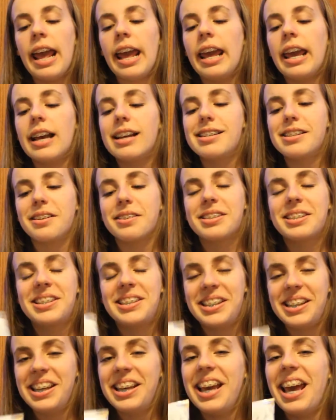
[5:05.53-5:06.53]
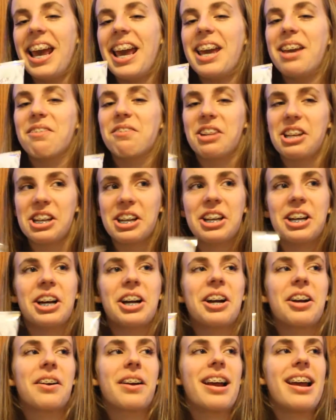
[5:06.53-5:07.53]
And you'll see a
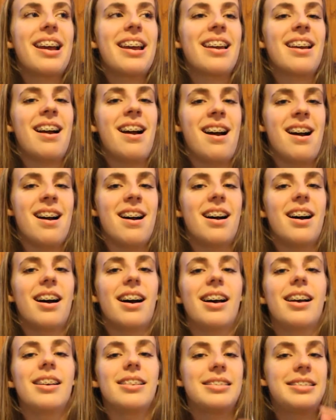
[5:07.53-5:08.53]
reoccurring uh,